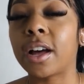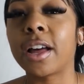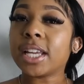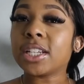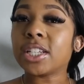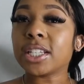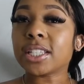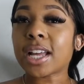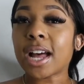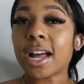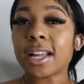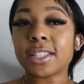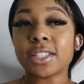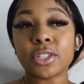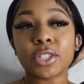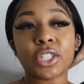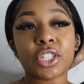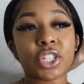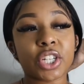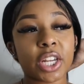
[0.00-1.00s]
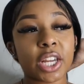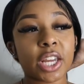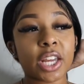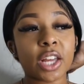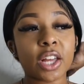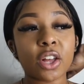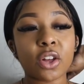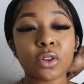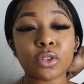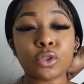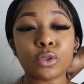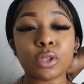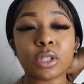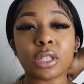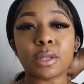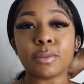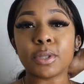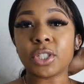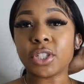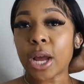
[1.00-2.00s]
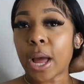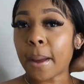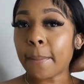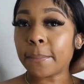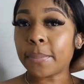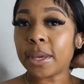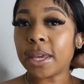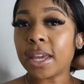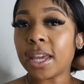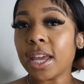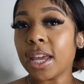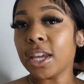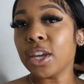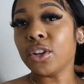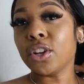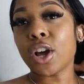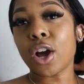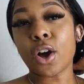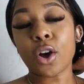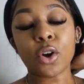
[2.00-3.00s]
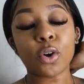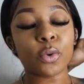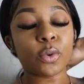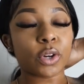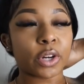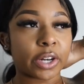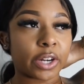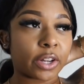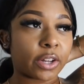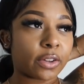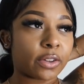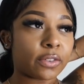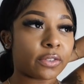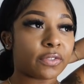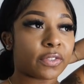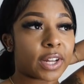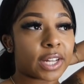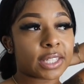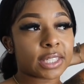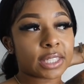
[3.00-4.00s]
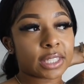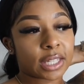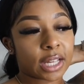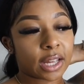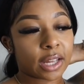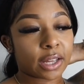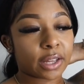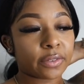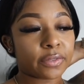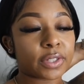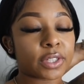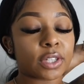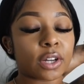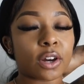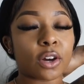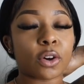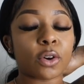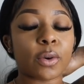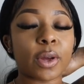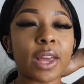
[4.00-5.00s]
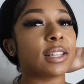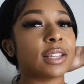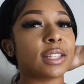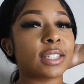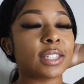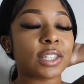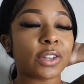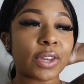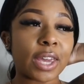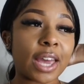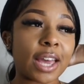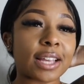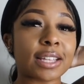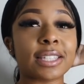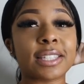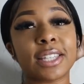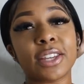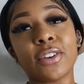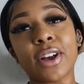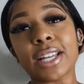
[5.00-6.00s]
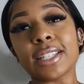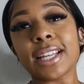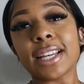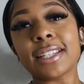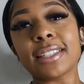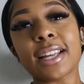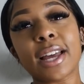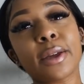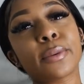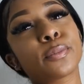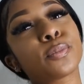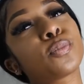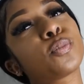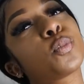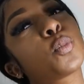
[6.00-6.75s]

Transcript: We just got to chill, do some shopping, you know, girl, fun stuff. So, so yeah, see you guys next time.